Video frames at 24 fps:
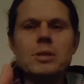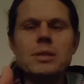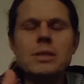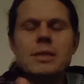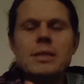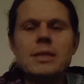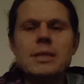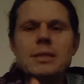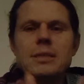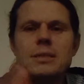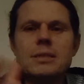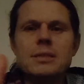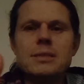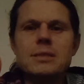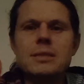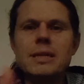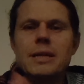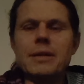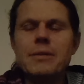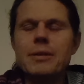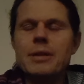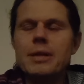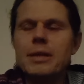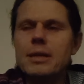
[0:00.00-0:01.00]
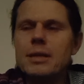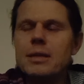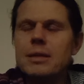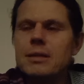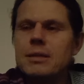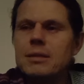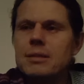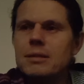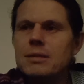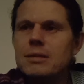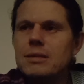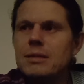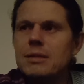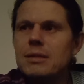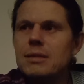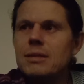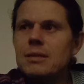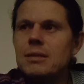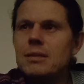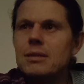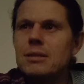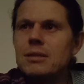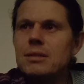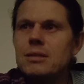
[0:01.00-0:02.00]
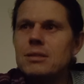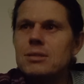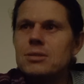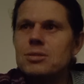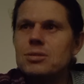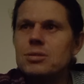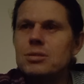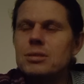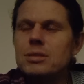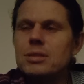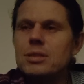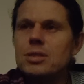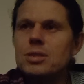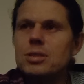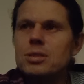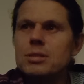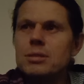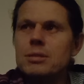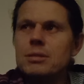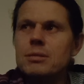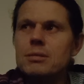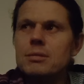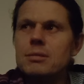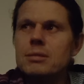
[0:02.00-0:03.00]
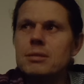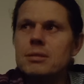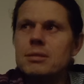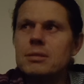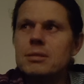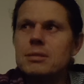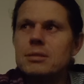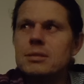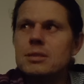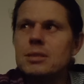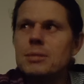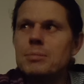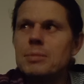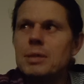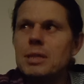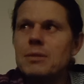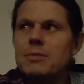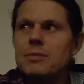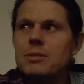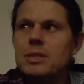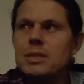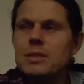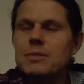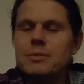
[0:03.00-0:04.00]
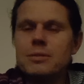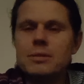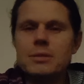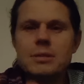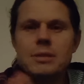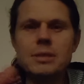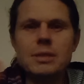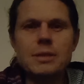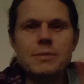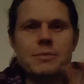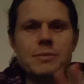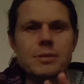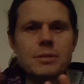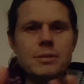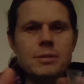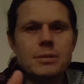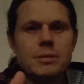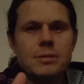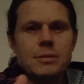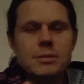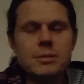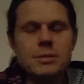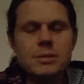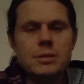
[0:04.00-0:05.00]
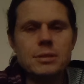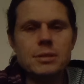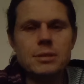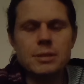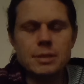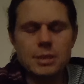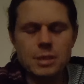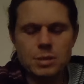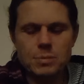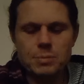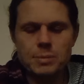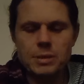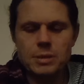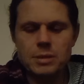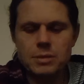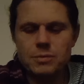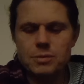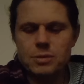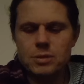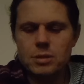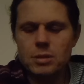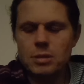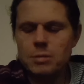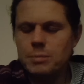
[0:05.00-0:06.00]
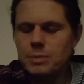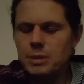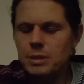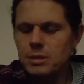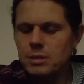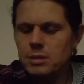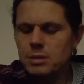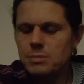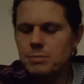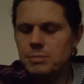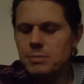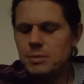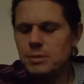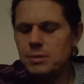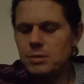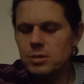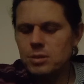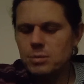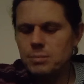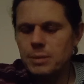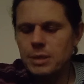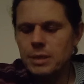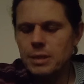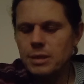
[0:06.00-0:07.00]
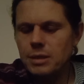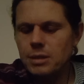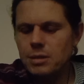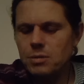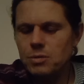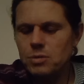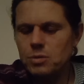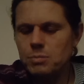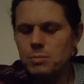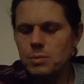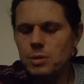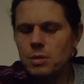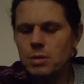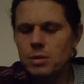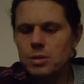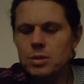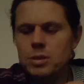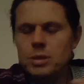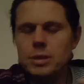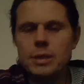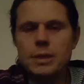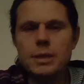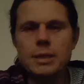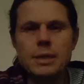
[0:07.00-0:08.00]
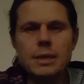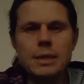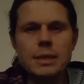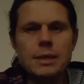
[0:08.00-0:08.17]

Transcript: it esoteric tradition at some level, even even certain aspects of shamanism and shamanic cosmology.